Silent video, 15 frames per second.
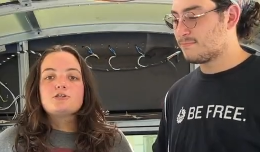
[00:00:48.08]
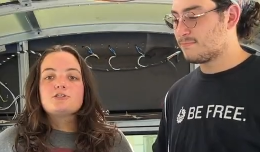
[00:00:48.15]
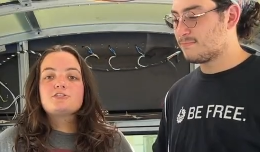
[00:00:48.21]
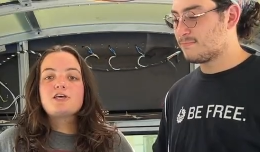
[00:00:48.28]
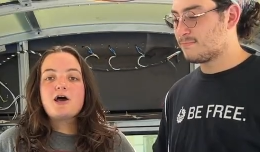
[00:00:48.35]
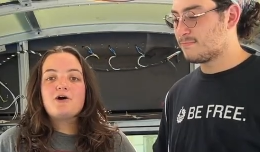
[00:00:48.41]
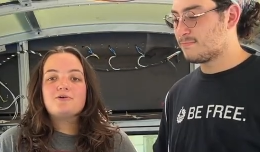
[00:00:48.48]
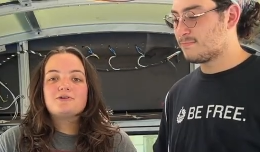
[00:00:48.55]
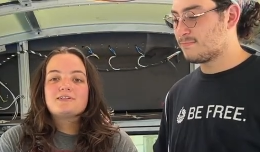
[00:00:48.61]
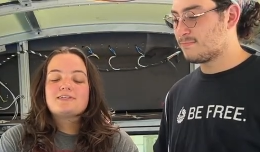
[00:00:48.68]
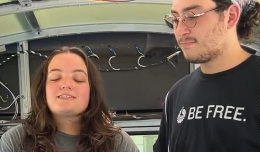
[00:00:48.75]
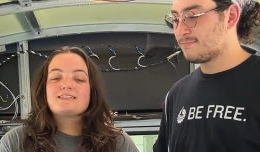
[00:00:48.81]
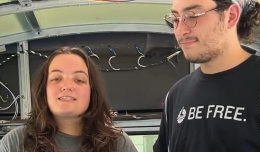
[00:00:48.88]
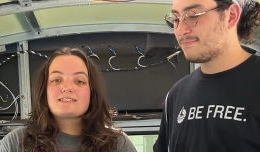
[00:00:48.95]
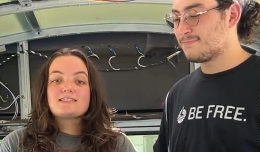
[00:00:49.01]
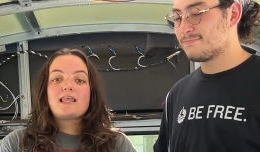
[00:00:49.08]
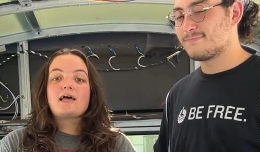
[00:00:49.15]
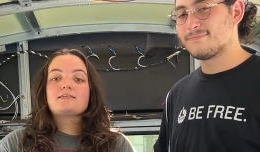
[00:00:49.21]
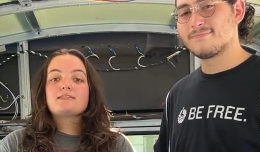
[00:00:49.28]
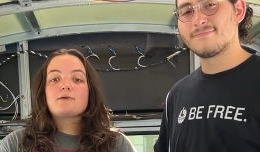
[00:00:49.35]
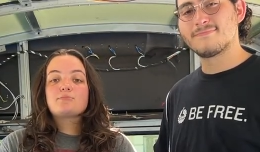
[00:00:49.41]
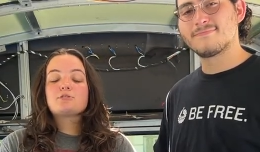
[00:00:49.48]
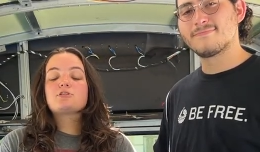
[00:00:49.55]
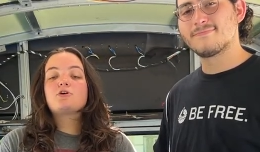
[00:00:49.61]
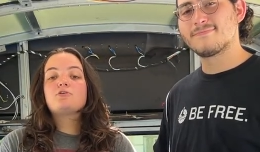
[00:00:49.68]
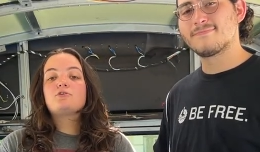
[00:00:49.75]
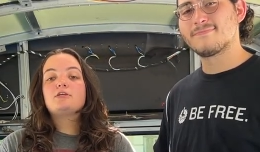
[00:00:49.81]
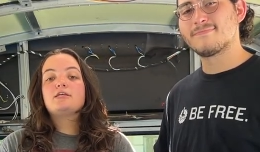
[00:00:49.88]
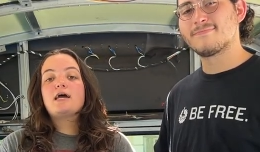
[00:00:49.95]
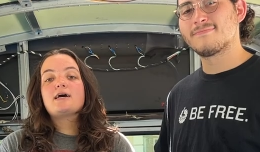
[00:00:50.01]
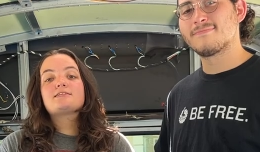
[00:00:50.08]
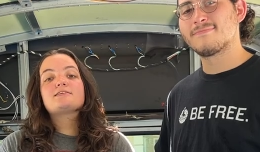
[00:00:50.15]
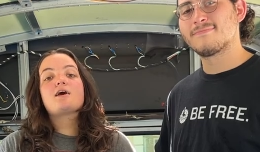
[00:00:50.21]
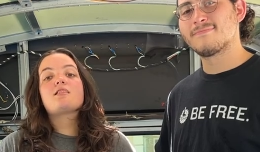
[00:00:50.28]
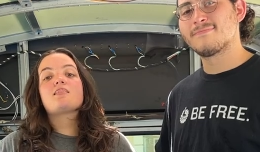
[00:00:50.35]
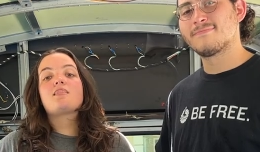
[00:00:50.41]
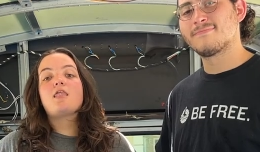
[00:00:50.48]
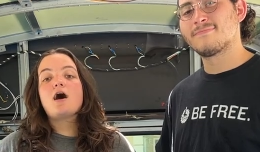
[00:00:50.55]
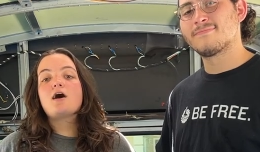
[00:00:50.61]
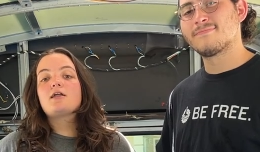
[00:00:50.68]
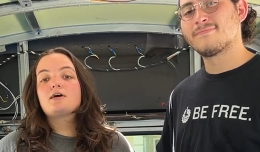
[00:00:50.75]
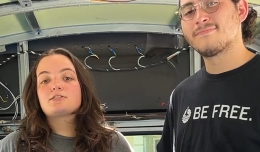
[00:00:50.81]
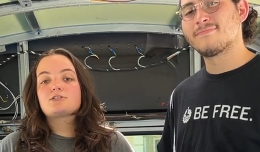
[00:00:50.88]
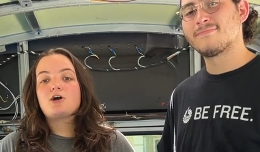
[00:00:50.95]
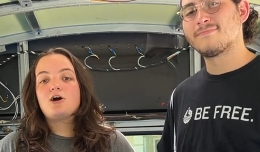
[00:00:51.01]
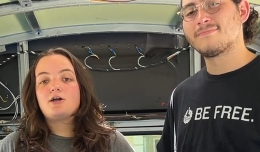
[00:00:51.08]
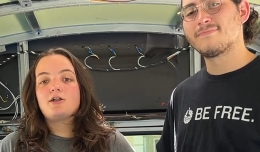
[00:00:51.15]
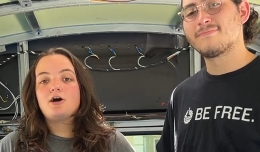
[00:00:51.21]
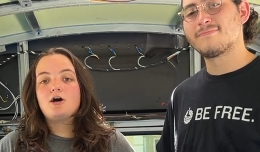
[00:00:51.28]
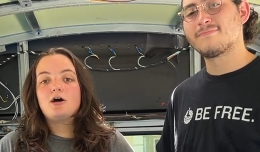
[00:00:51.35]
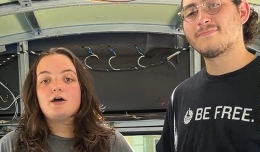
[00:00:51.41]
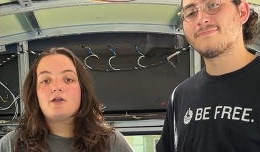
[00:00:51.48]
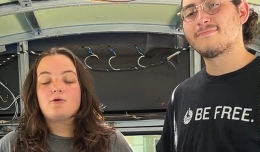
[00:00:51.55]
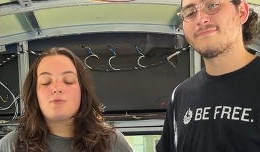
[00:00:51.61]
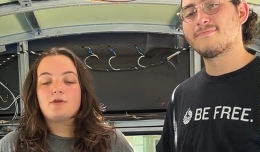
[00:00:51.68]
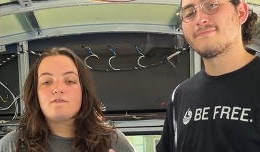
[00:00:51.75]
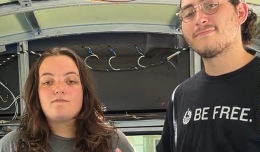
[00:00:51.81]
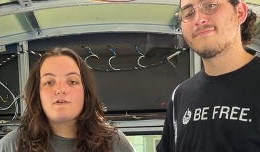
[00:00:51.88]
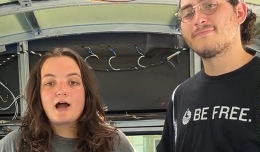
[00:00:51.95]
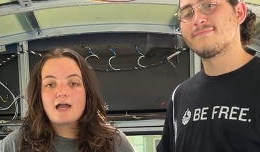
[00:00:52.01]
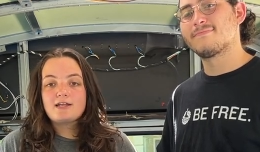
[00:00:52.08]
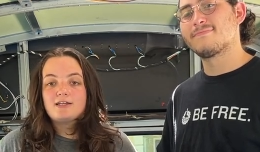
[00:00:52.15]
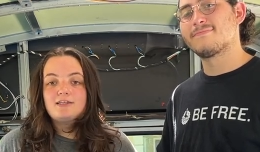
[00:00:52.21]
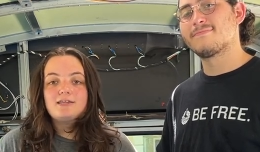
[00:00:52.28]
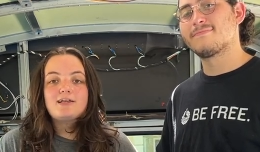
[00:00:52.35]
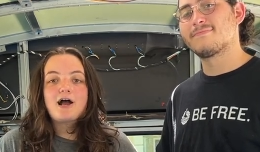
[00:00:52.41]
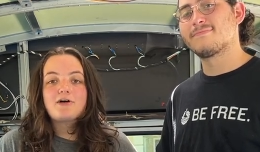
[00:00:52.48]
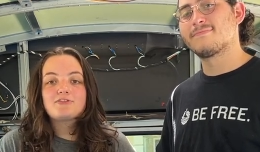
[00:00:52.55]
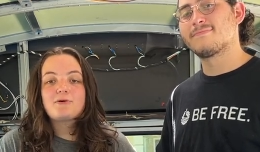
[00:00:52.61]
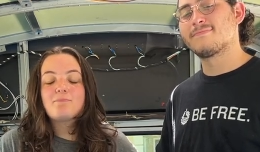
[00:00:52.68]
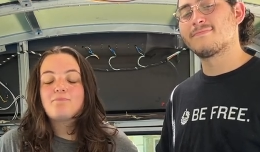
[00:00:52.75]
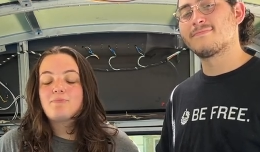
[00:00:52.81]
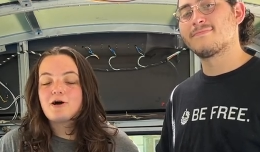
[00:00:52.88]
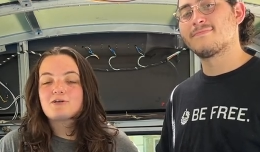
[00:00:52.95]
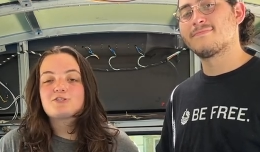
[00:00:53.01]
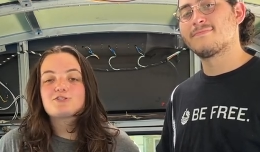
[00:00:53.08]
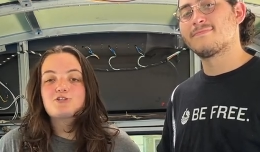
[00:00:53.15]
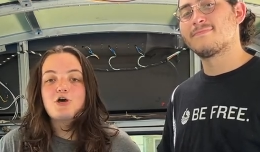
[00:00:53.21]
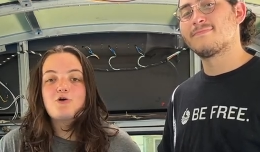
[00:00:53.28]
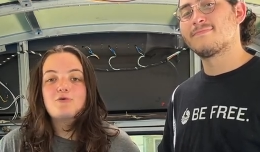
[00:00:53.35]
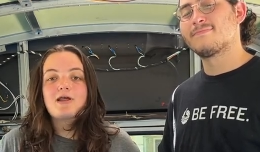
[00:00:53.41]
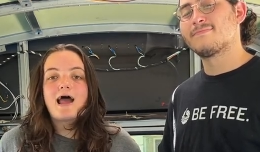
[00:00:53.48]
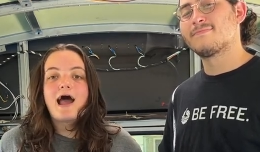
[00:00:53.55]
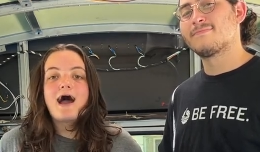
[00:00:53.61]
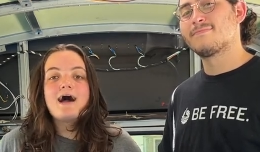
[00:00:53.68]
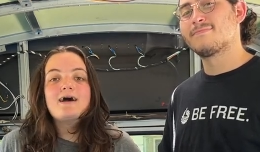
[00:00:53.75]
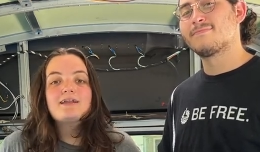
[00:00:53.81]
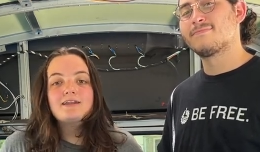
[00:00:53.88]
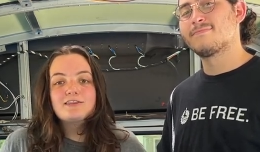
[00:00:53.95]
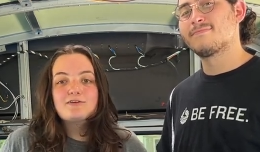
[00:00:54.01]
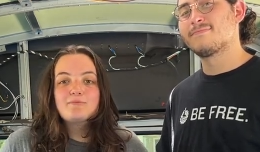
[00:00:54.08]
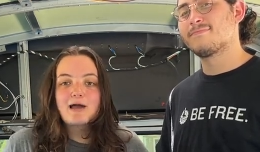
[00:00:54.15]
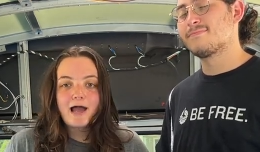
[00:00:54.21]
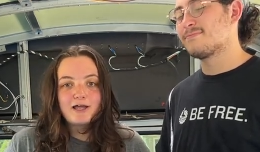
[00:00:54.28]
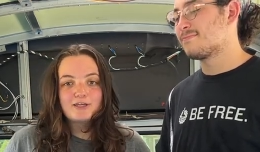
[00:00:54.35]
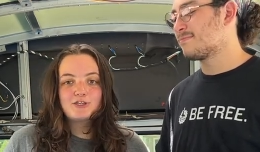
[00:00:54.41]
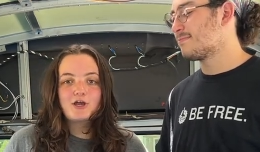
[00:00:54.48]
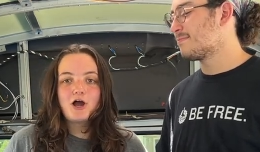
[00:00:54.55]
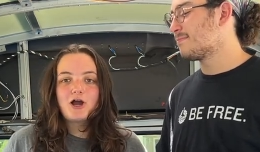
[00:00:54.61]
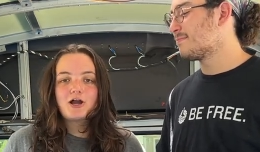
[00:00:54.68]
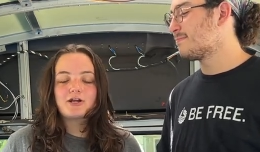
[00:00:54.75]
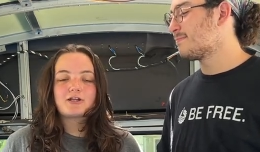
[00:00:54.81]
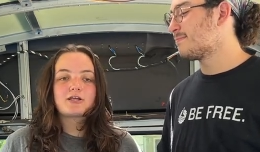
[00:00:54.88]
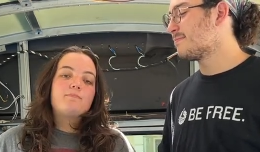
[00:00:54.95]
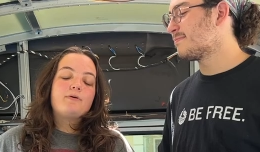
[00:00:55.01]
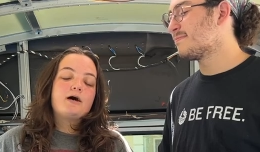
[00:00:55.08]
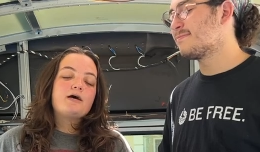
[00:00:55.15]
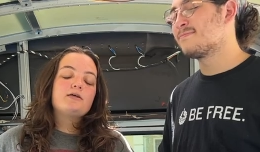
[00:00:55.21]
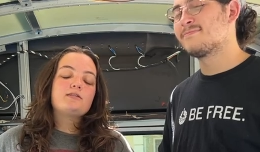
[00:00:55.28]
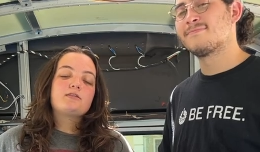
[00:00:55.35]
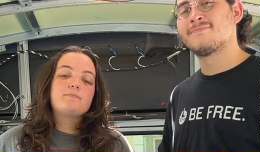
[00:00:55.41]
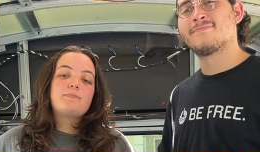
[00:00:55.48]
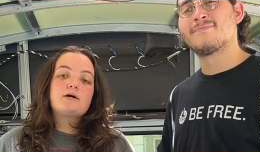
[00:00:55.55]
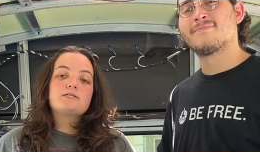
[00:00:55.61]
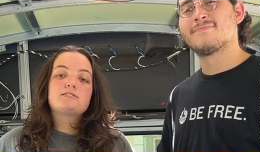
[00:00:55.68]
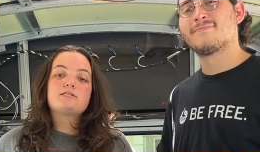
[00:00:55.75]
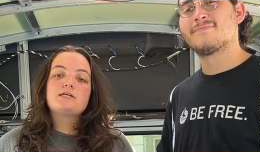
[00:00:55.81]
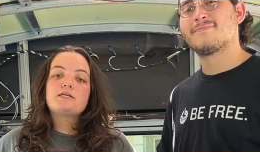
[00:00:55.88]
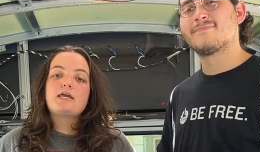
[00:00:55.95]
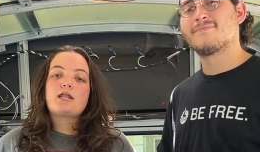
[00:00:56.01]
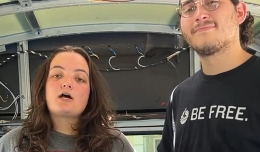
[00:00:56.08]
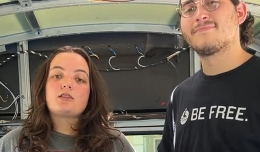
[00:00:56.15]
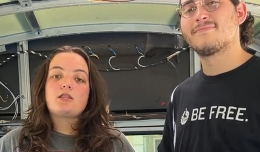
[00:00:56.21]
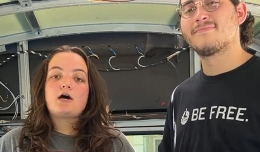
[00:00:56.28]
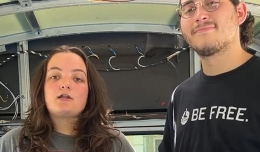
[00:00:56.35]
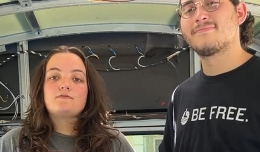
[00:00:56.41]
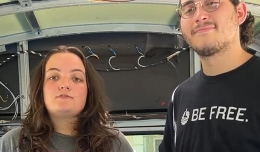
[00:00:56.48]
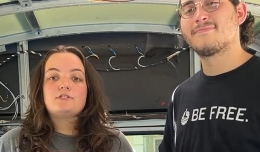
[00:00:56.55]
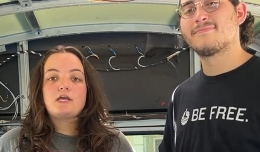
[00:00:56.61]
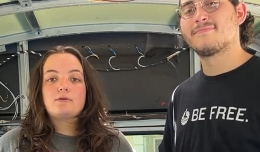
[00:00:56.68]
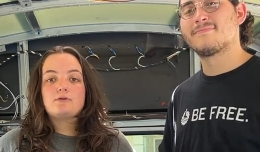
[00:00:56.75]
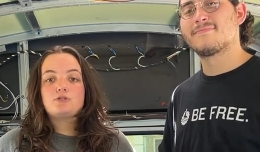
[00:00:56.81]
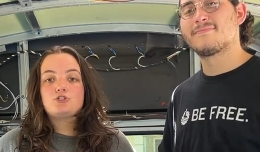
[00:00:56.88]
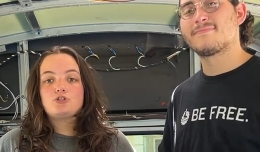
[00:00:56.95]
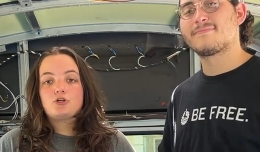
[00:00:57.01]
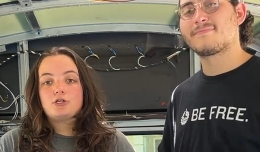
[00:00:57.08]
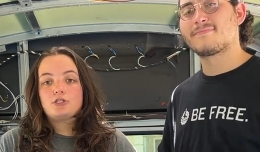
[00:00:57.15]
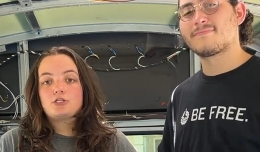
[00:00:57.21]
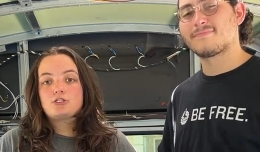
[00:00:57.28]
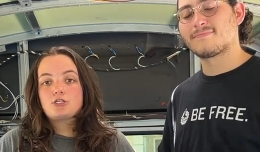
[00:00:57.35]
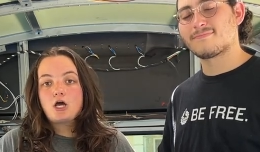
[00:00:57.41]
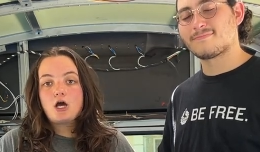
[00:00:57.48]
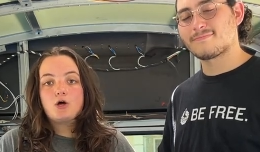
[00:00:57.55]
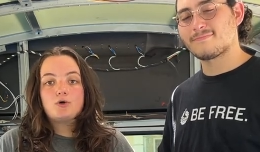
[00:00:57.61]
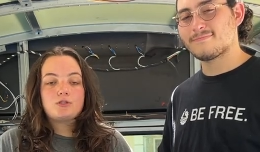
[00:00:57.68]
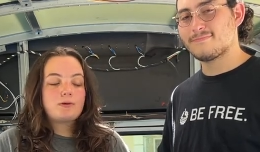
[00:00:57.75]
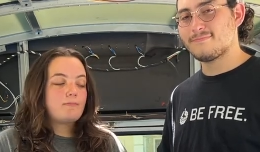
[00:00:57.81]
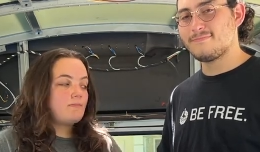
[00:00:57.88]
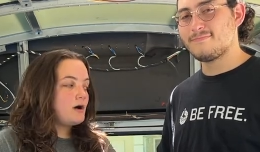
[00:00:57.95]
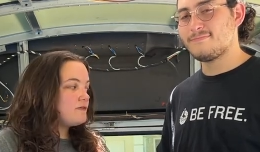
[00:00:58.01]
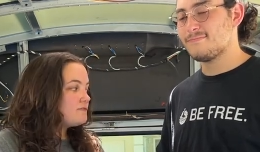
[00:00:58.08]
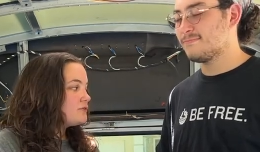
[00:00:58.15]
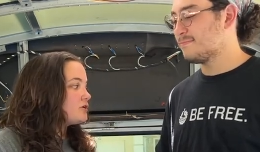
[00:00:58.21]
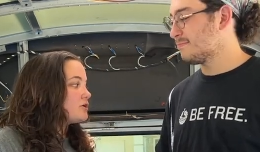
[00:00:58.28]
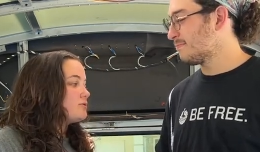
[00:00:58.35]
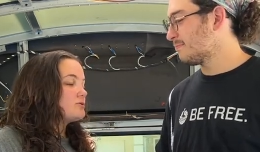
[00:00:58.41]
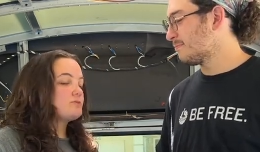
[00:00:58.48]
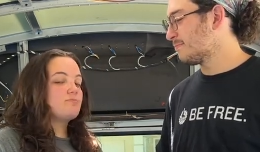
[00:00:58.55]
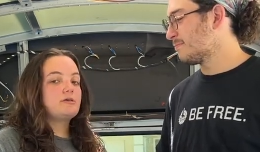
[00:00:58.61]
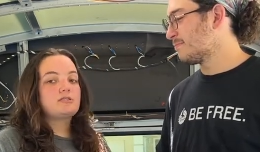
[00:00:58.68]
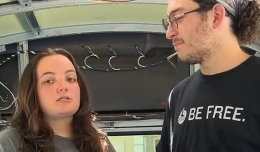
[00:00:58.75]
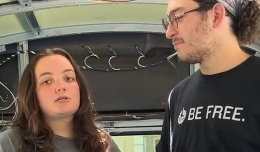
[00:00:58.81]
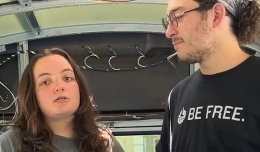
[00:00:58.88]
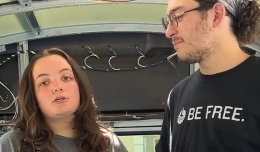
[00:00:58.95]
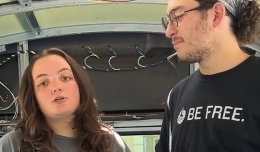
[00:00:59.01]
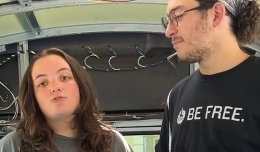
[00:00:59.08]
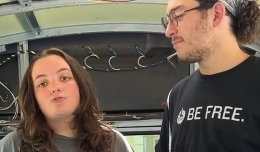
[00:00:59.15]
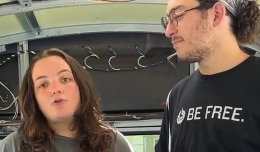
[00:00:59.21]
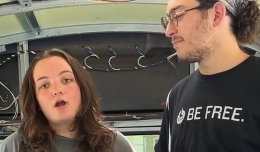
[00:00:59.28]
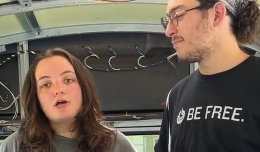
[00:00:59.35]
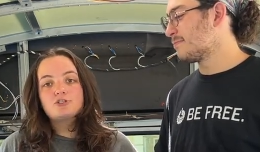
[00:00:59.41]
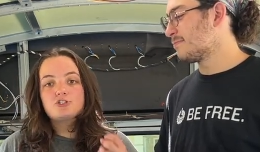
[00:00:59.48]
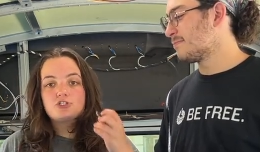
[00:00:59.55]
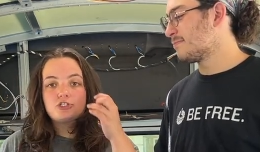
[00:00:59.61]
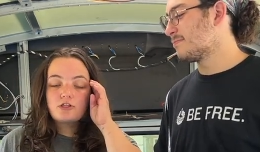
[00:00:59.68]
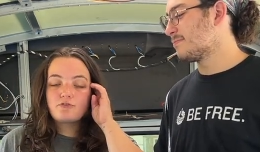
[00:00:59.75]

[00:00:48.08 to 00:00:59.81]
Speaker 1: So, since last episode, yes, a lot has gone on. We finally got the bus towed out of the backyard, but the bus did get a lot of damage during the tow. The muffler was basically crushed. The